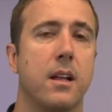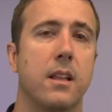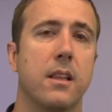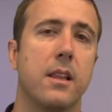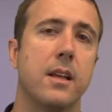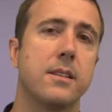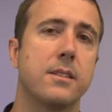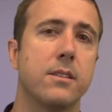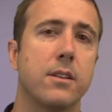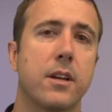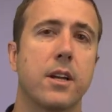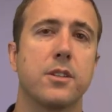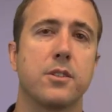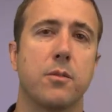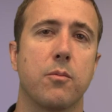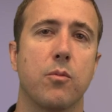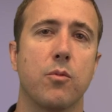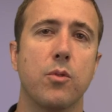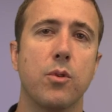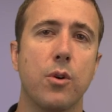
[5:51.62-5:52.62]
Let's look at
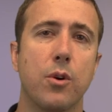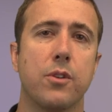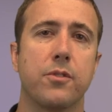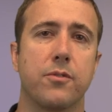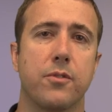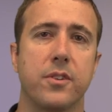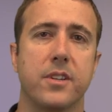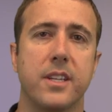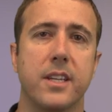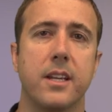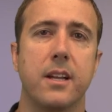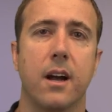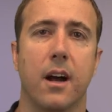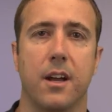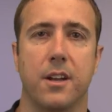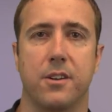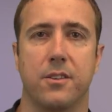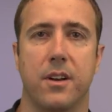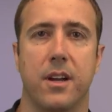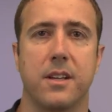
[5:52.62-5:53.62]
some rules for
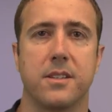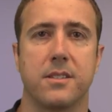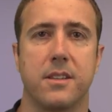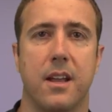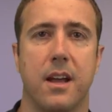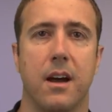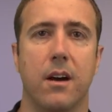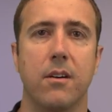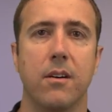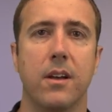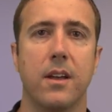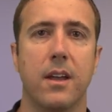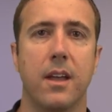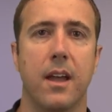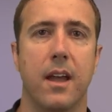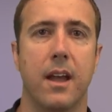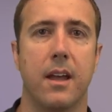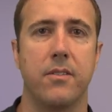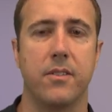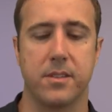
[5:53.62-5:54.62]
T-contrast now,
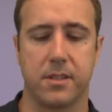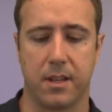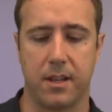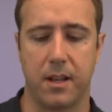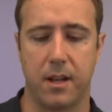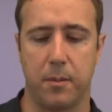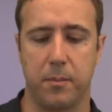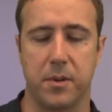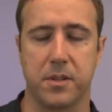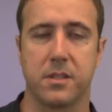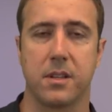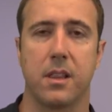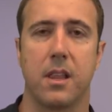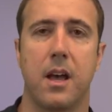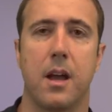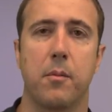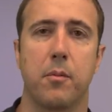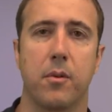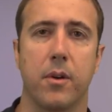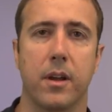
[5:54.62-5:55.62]
and this can help us
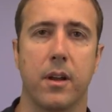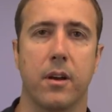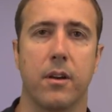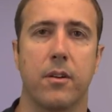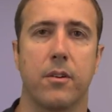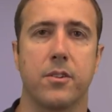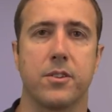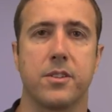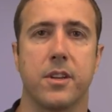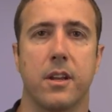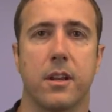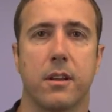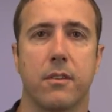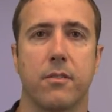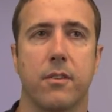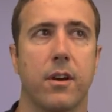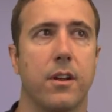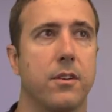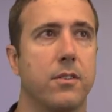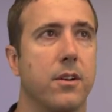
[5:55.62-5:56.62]
elaborate our understanding
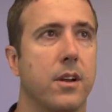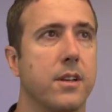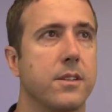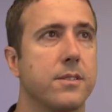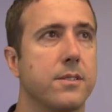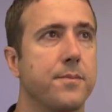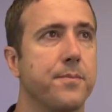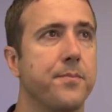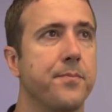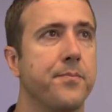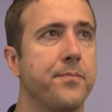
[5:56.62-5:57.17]
of contrast.